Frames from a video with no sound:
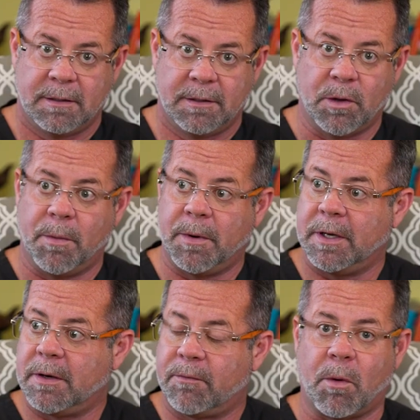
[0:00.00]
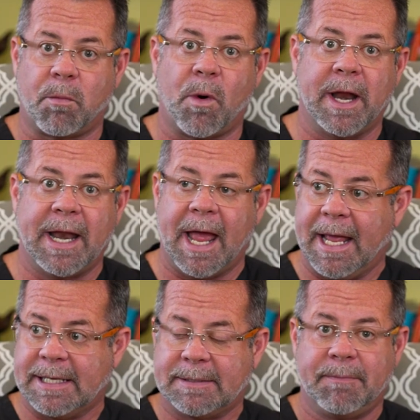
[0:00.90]
The woman at 4.8
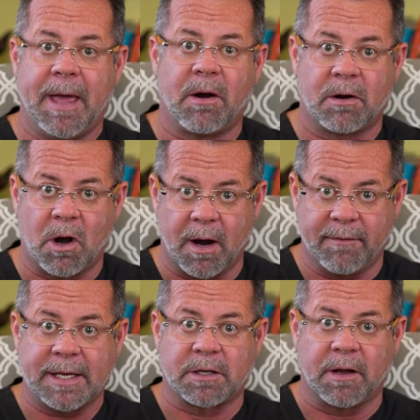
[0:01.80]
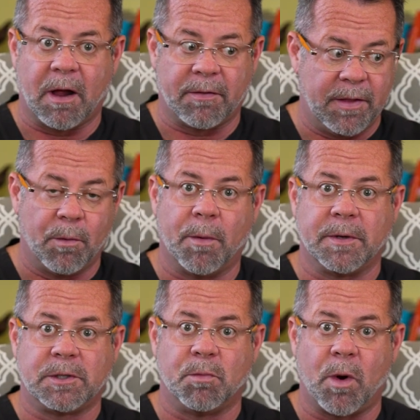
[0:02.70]
is better cardiovascular health than the woman
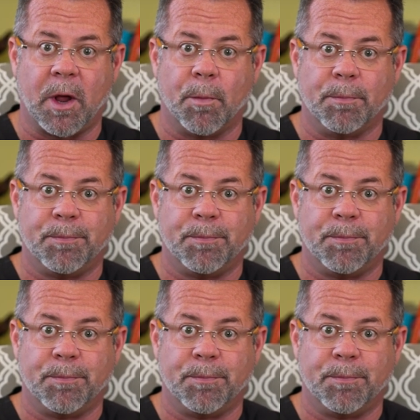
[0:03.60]
at 2.0